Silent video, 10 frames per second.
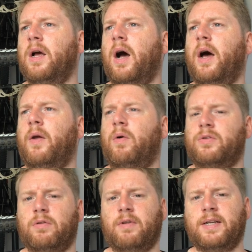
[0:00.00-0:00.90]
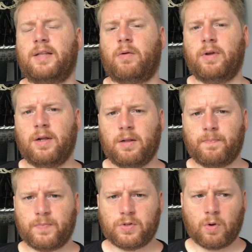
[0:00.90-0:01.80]
and I also ride downhill.
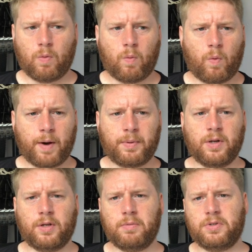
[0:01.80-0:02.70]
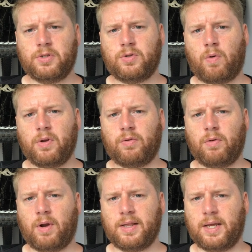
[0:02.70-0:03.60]
So what I'm going to do is just talk you through
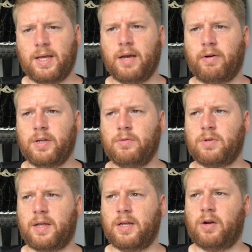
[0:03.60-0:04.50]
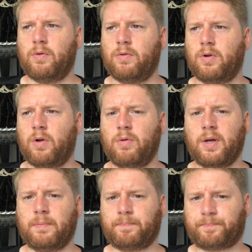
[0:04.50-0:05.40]
like the gear I use, like the
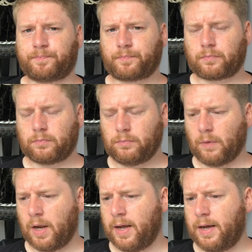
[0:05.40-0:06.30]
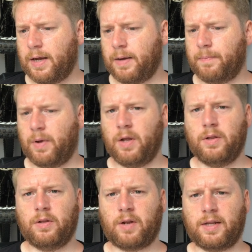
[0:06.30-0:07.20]
clothing,
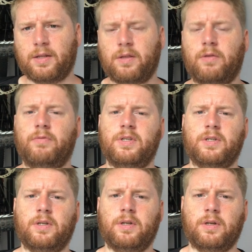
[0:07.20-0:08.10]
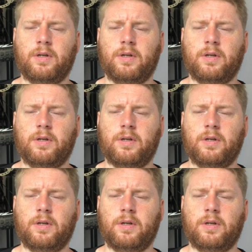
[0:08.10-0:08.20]
and like the reason